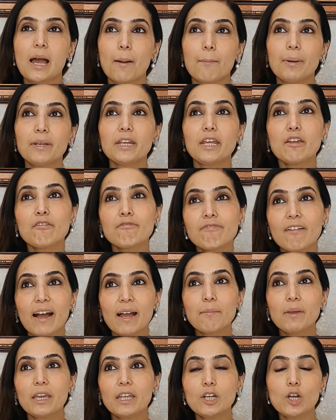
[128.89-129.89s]
But if
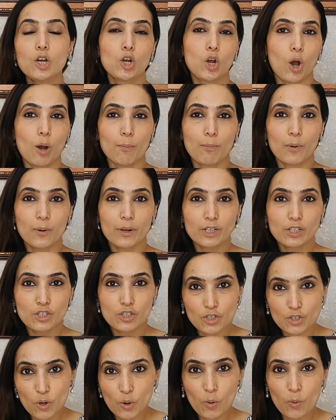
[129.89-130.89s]
I'm in a corporate
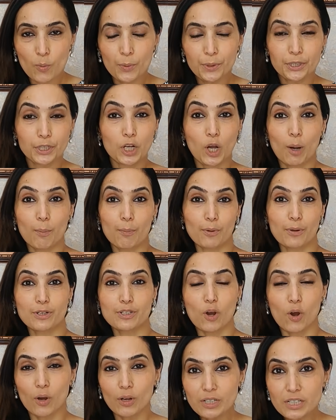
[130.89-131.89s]
show with a
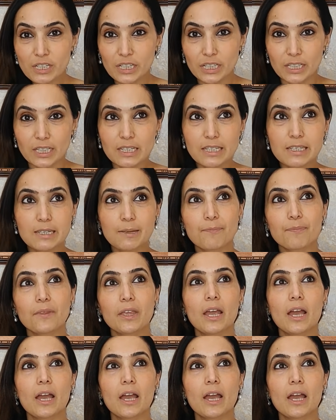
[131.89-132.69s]
corporate audience,